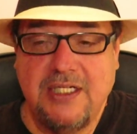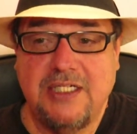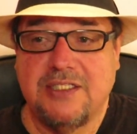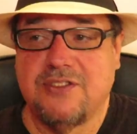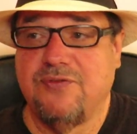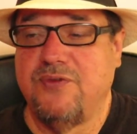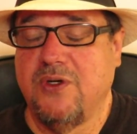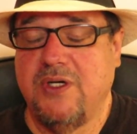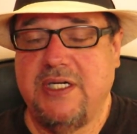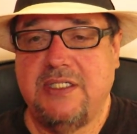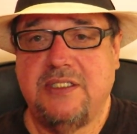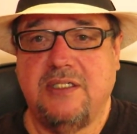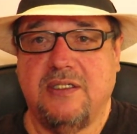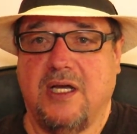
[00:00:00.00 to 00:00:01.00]
It's
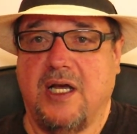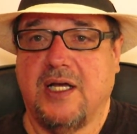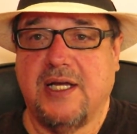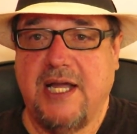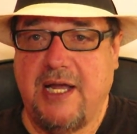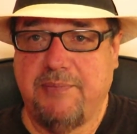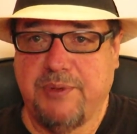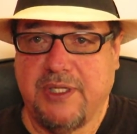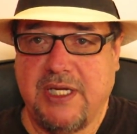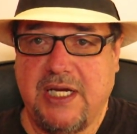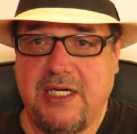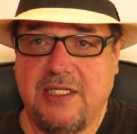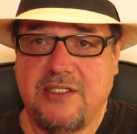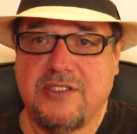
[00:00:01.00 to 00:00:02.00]
very uh,
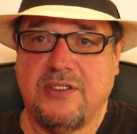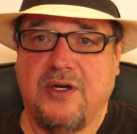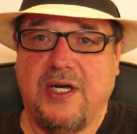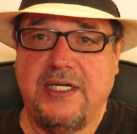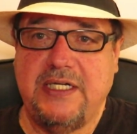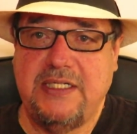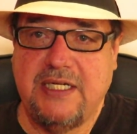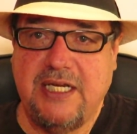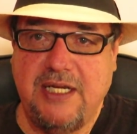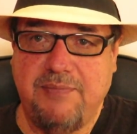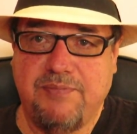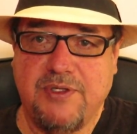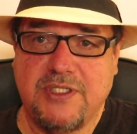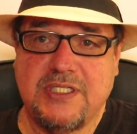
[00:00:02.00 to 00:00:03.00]
complicated, so I need to
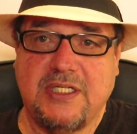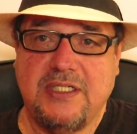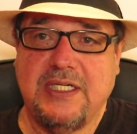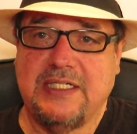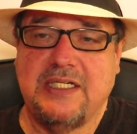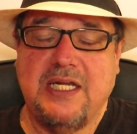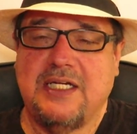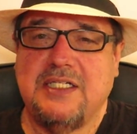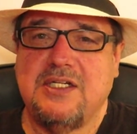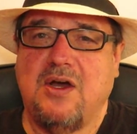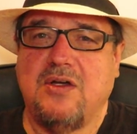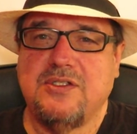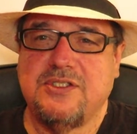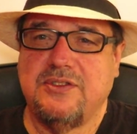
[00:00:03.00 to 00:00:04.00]
keep this. It, and it
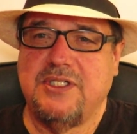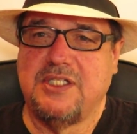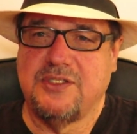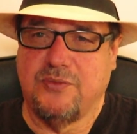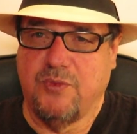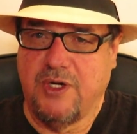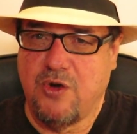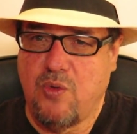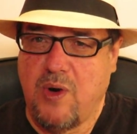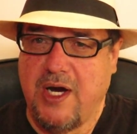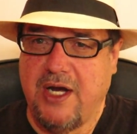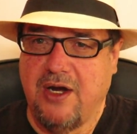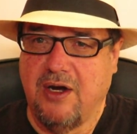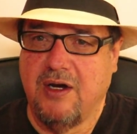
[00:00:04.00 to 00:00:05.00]
also doesn't
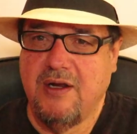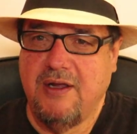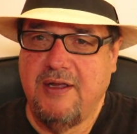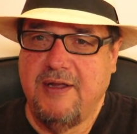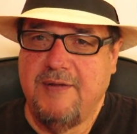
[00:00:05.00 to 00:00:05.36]
require